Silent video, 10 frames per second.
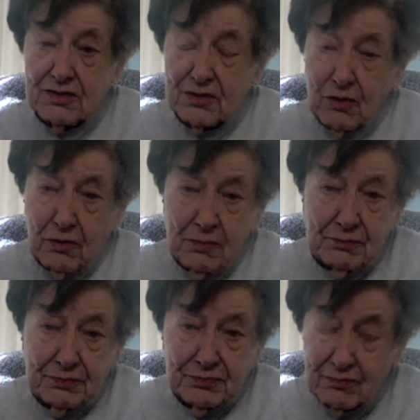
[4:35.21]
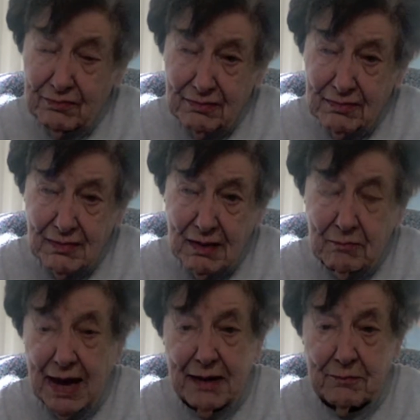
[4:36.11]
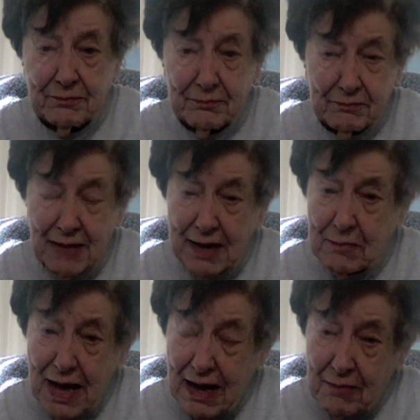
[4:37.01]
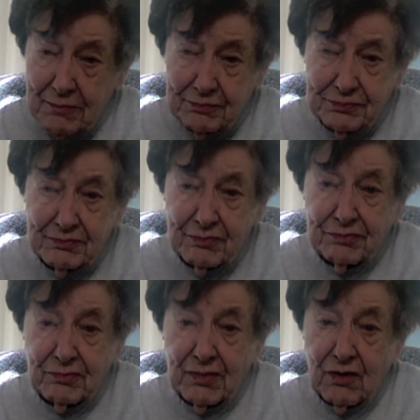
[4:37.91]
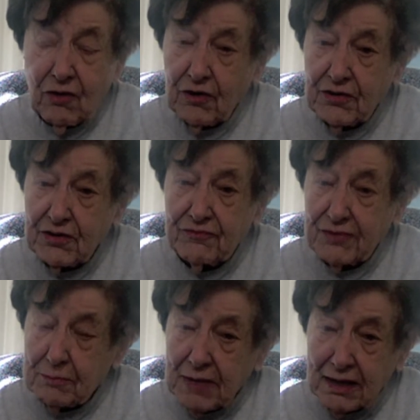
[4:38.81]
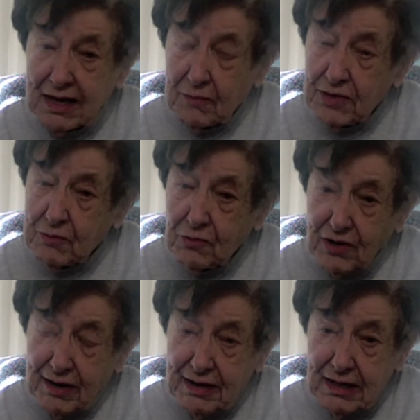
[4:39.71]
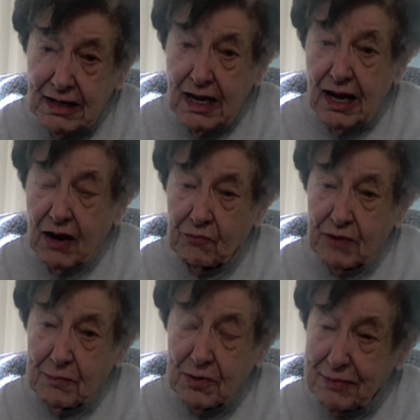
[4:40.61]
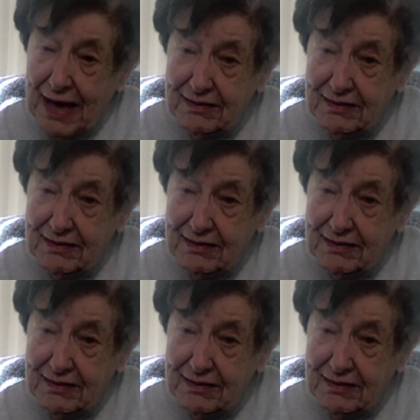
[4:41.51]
So my mom ordered from Montgomery Ward a rubber